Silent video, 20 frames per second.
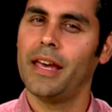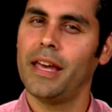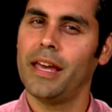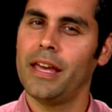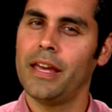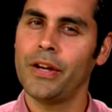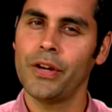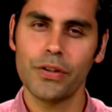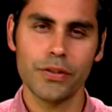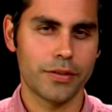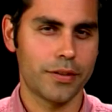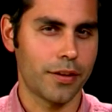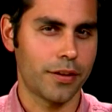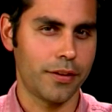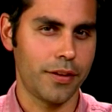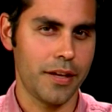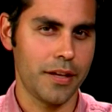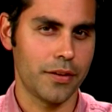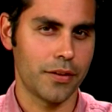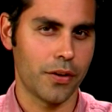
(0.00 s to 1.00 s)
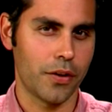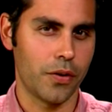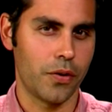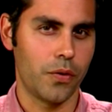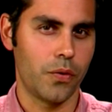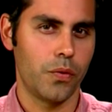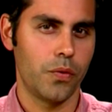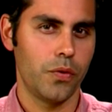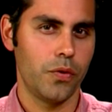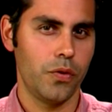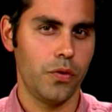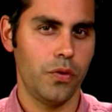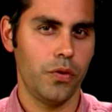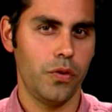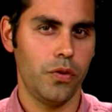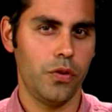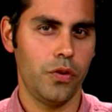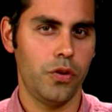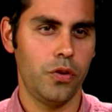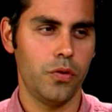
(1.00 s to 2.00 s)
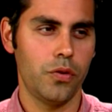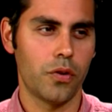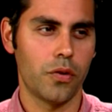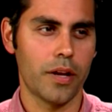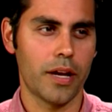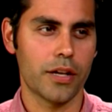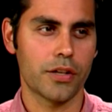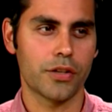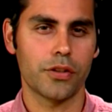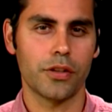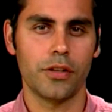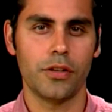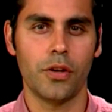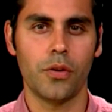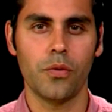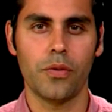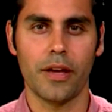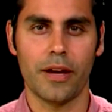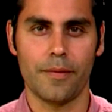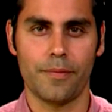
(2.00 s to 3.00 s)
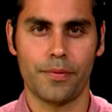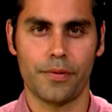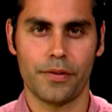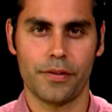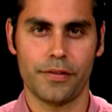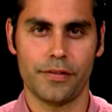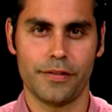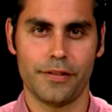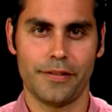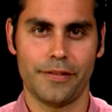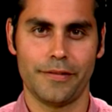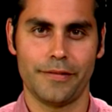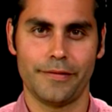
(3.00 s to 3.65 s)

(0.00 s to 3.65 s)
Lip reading: Here's the thing, though. You don't actually know that person.